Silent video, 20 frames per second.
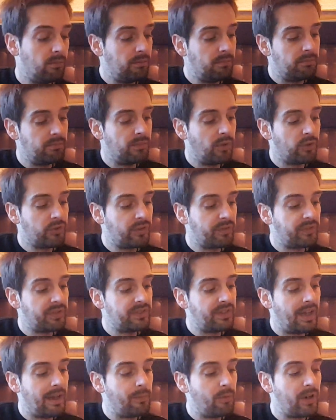most of the
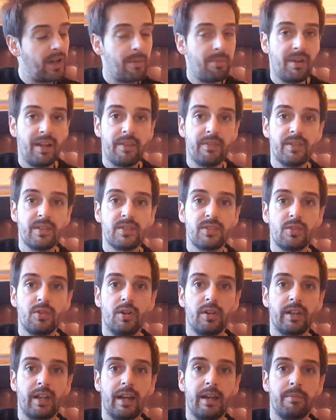time when I play this
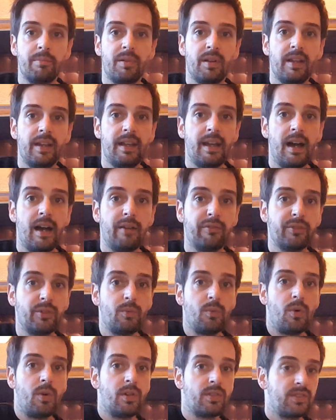chord, I play
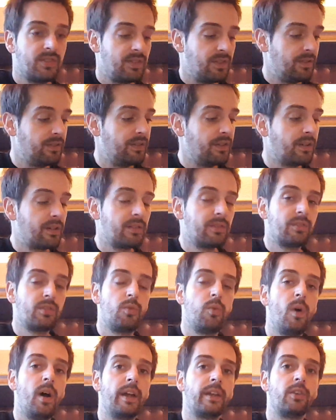afterwards the
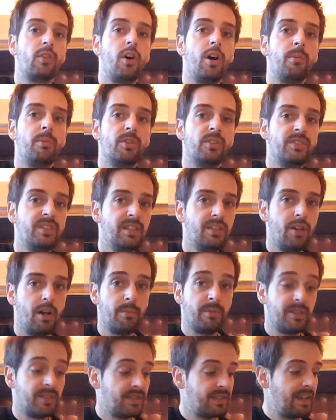quite normal D
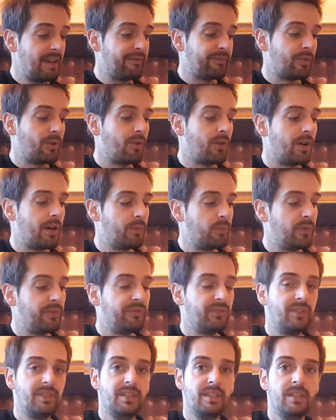dominant 7 chord
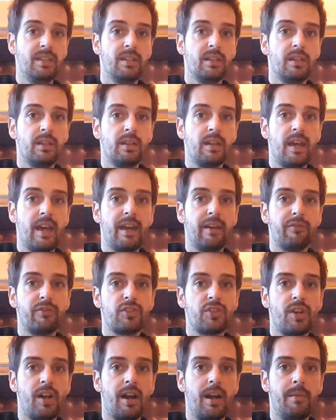with D, F
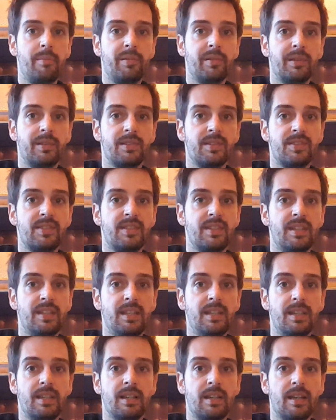sharp, C,
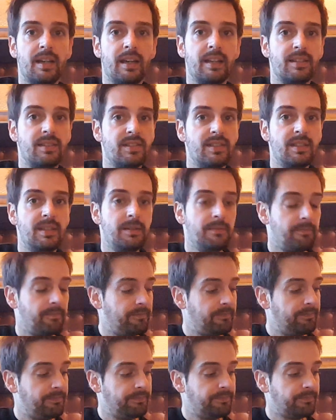and D.
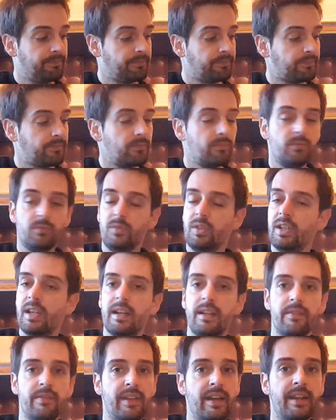
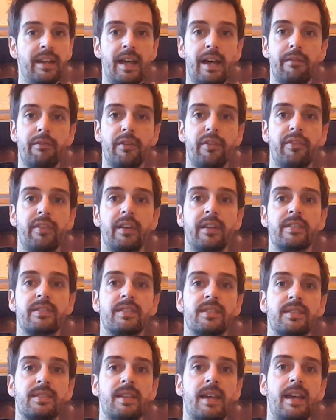Then everything's
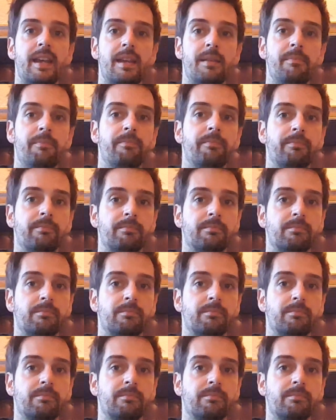the same.